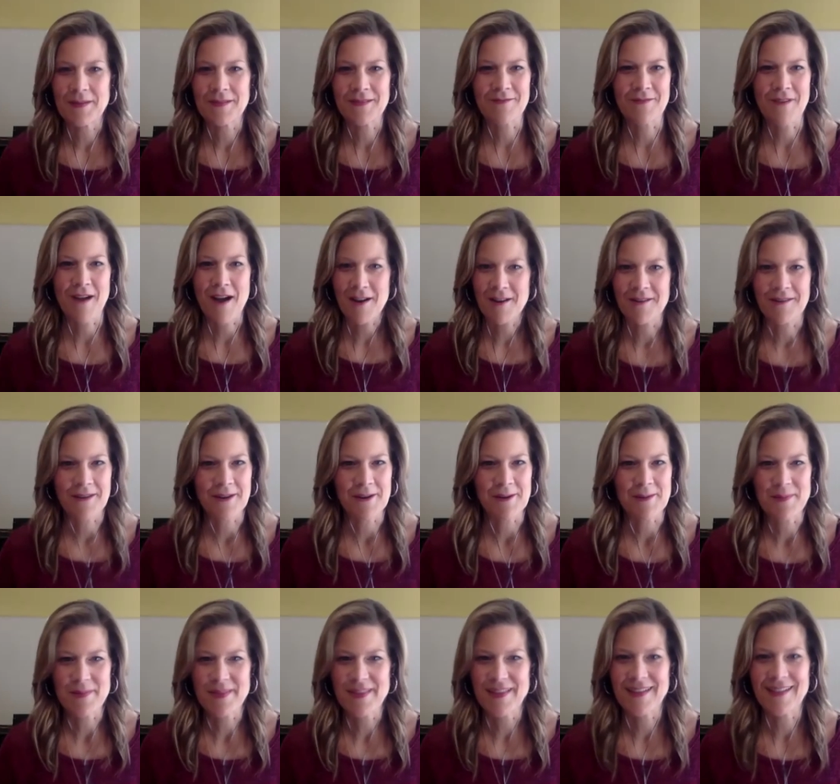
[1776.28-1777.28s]
rock
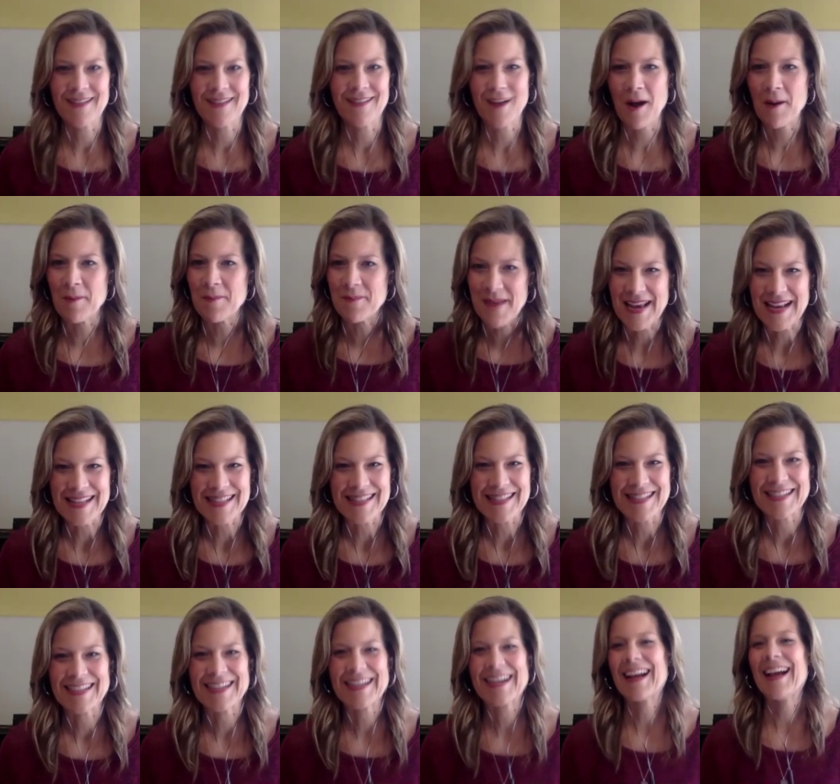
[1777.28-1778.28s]
group that are
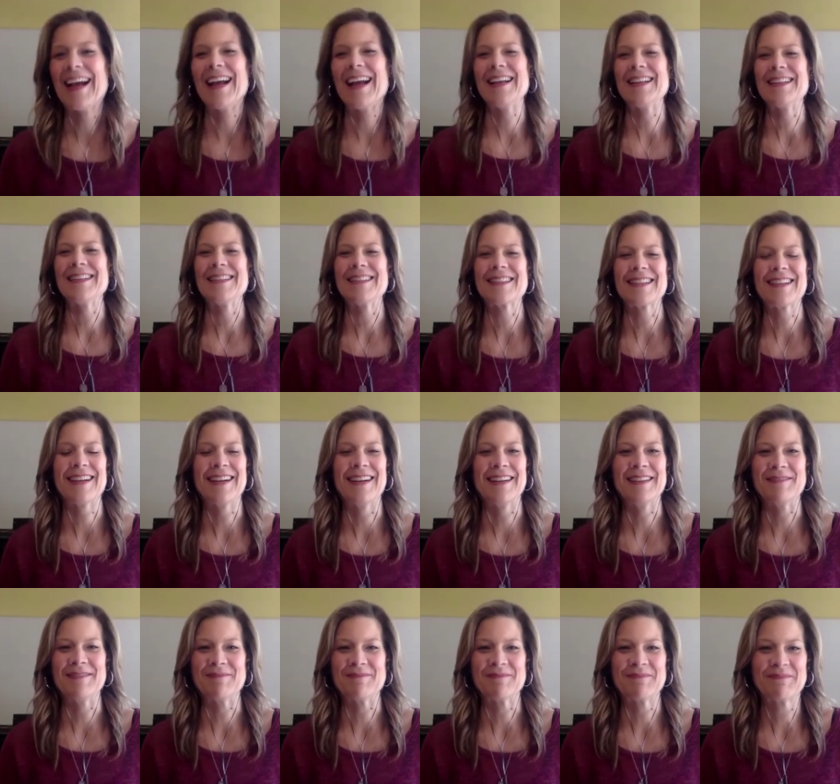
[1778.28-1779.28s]
amazing. And,
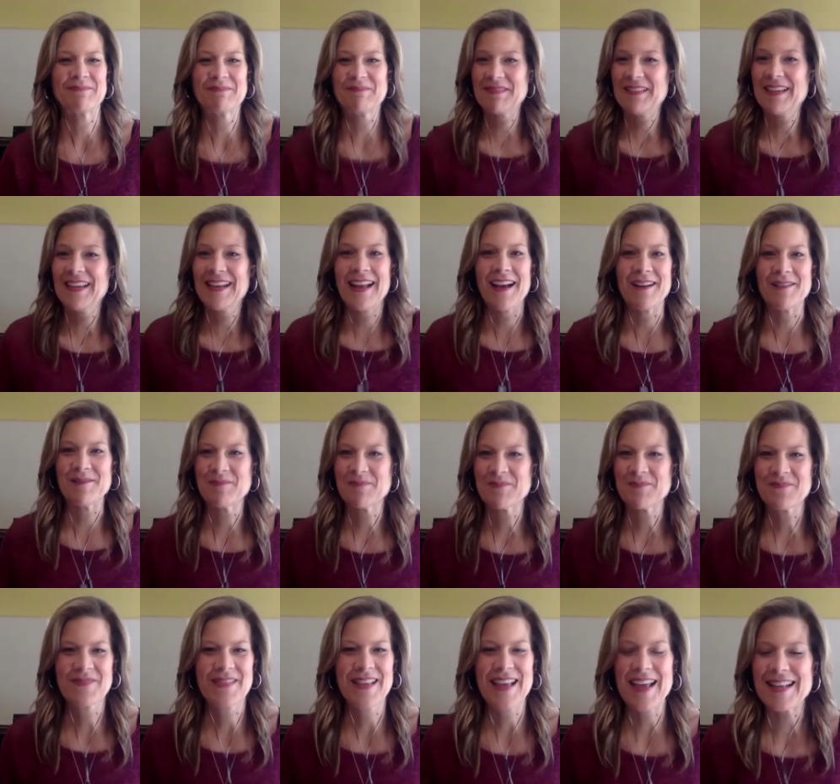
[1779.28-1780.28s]
you know,
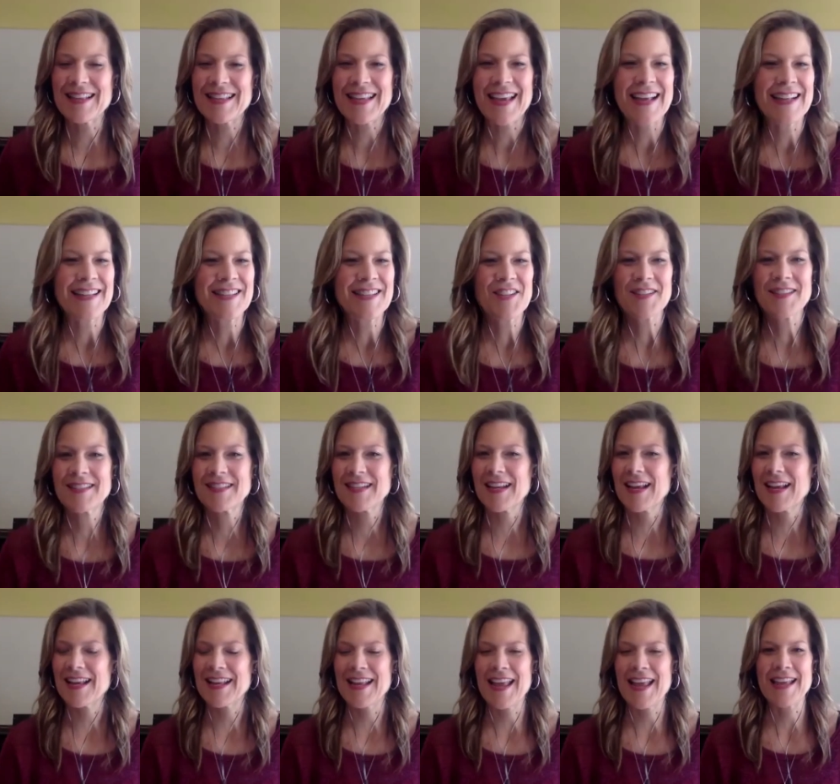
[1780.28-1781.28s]
it
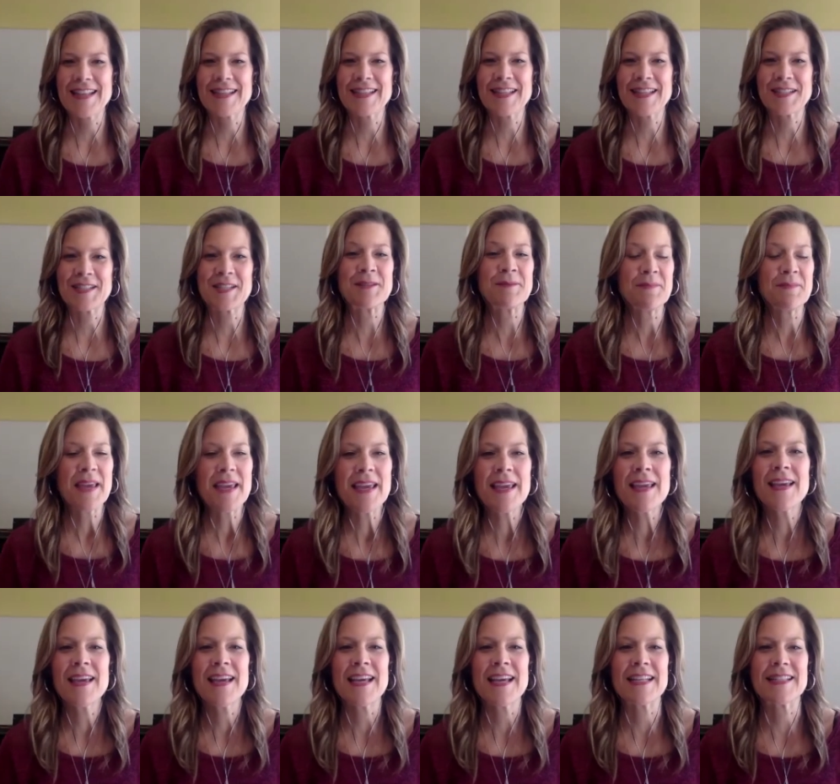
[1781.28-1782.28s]
to
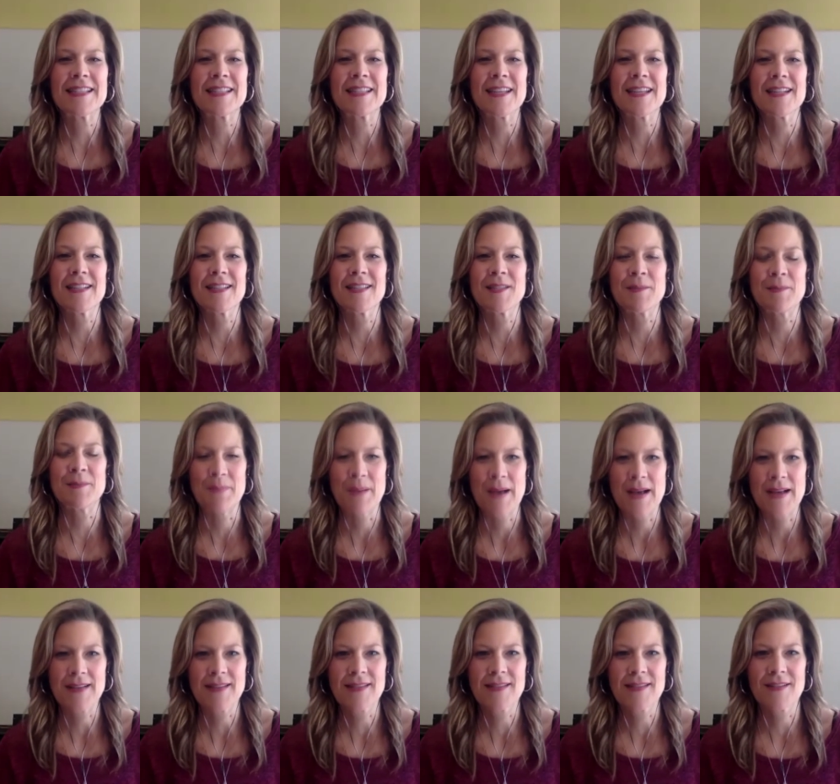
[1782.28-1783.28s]
me, it's the
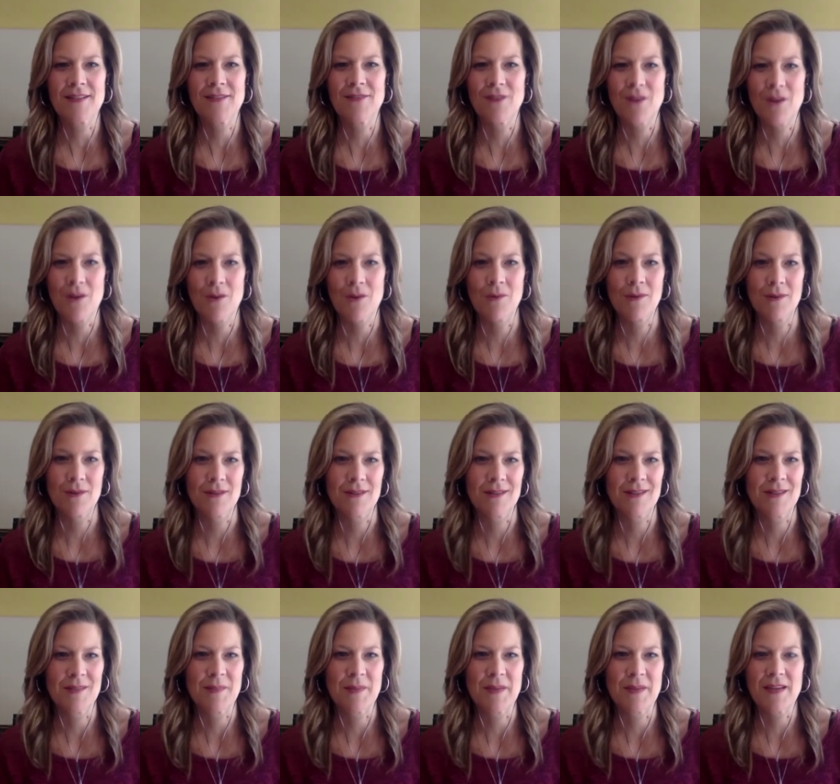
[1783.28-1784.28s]
best of all
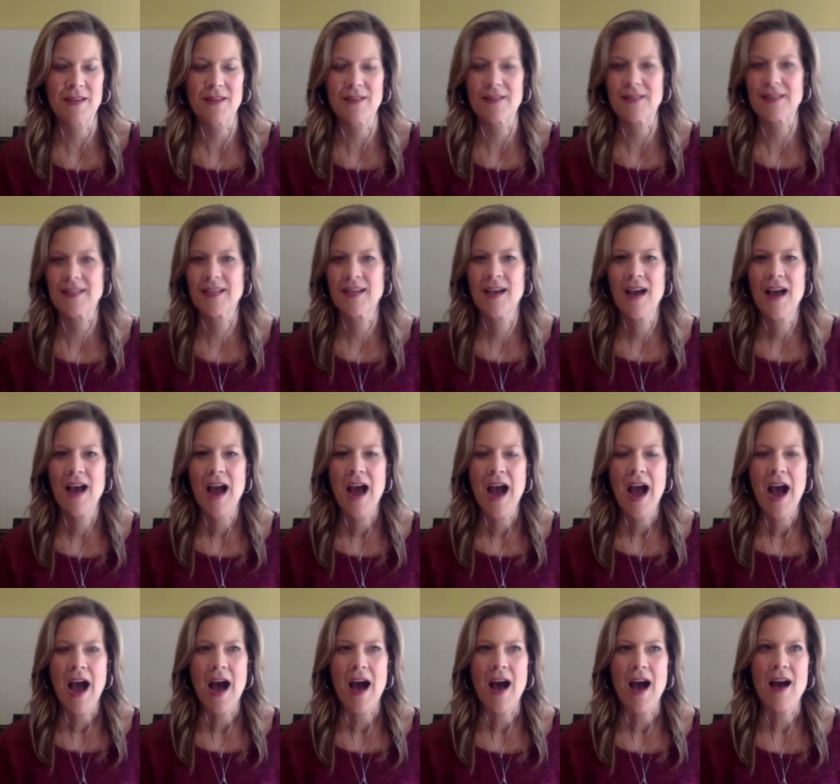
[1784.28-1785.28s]
worlds, because
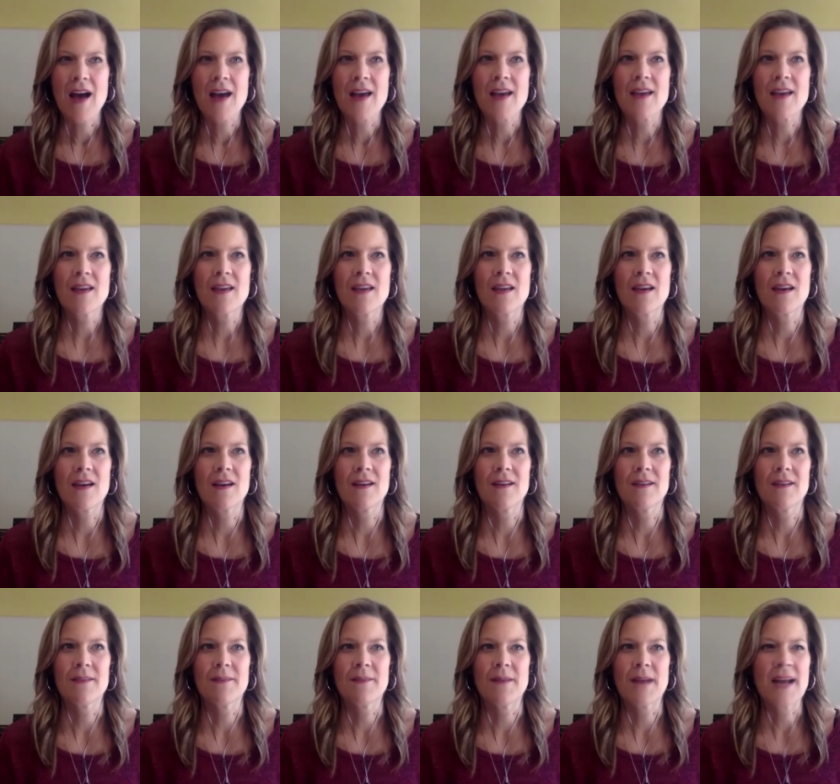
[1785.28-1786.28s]
I
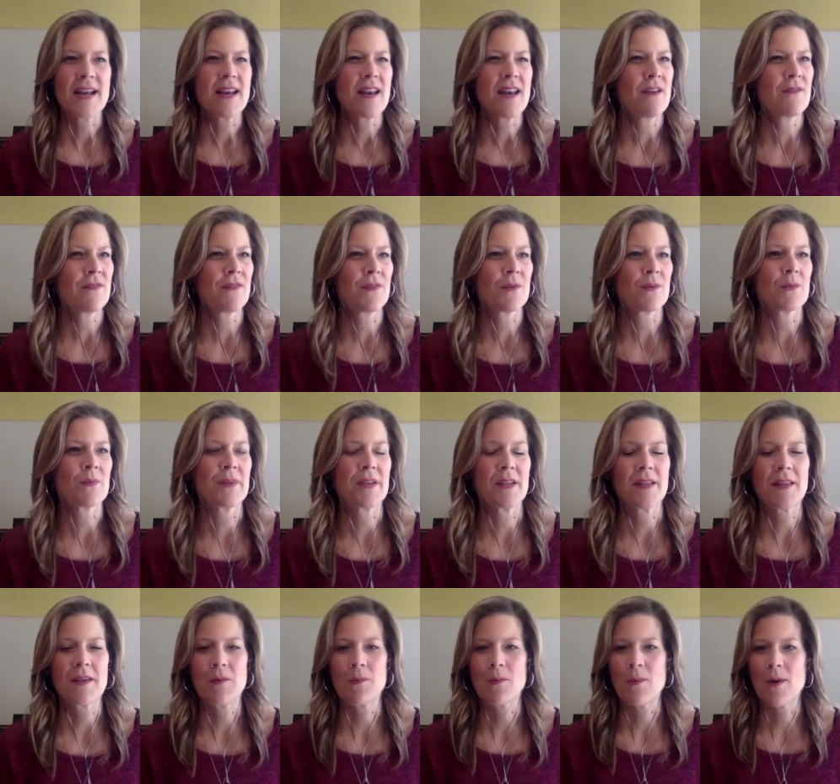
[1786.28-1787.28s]
never
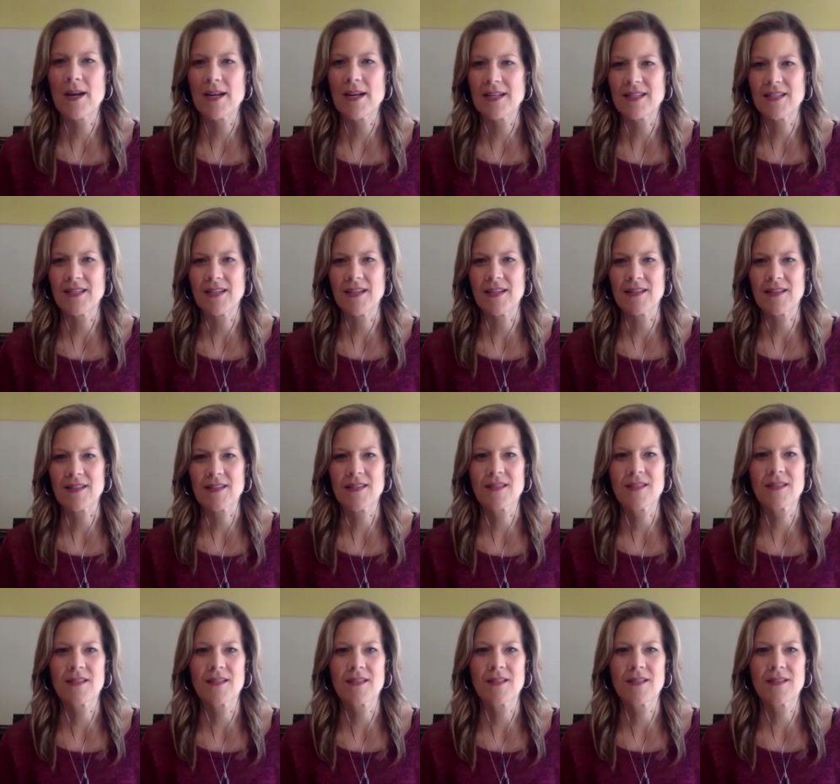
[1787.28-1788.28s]
really wanted to get
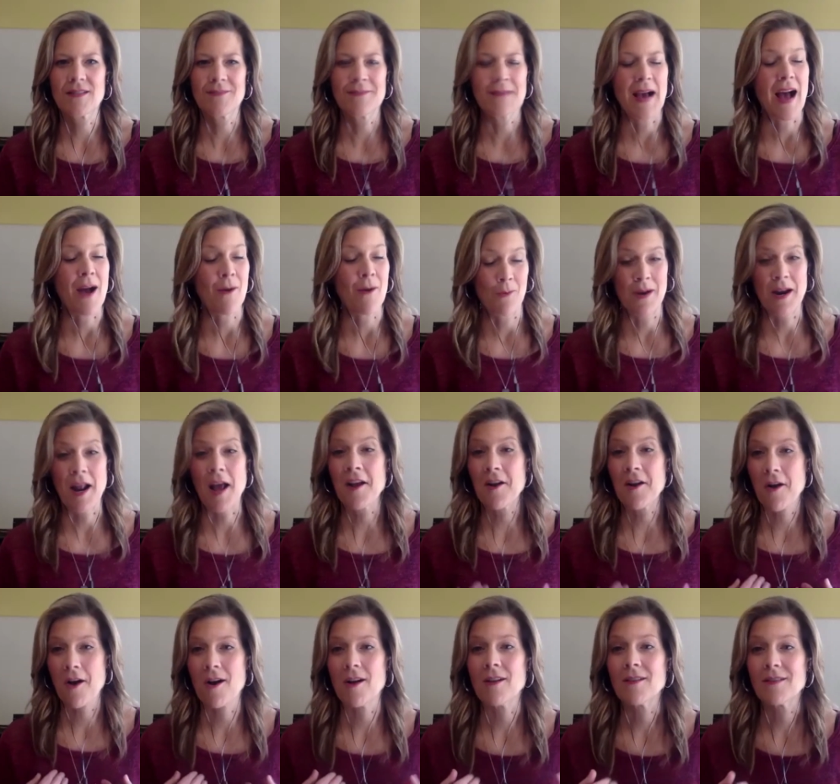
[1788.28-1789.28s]
what I
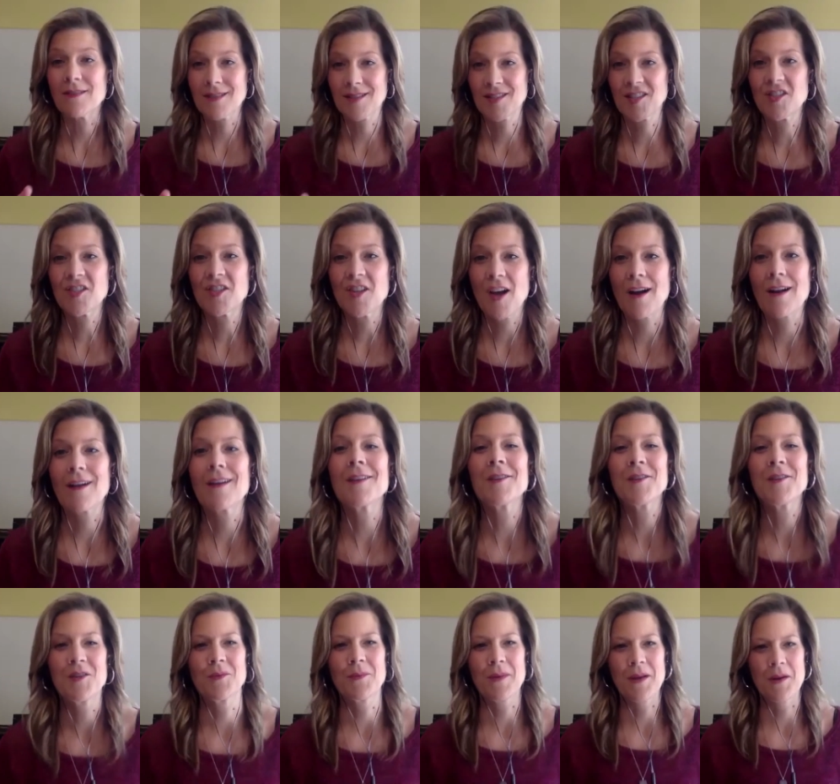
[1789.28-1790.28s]
call stuck
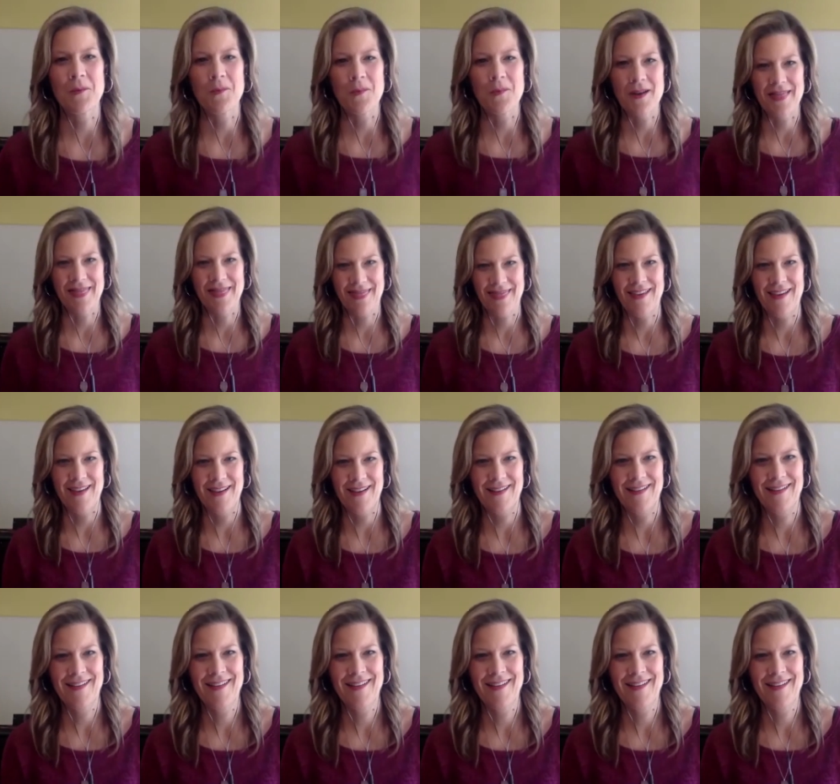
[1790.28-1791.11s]
doing one thing.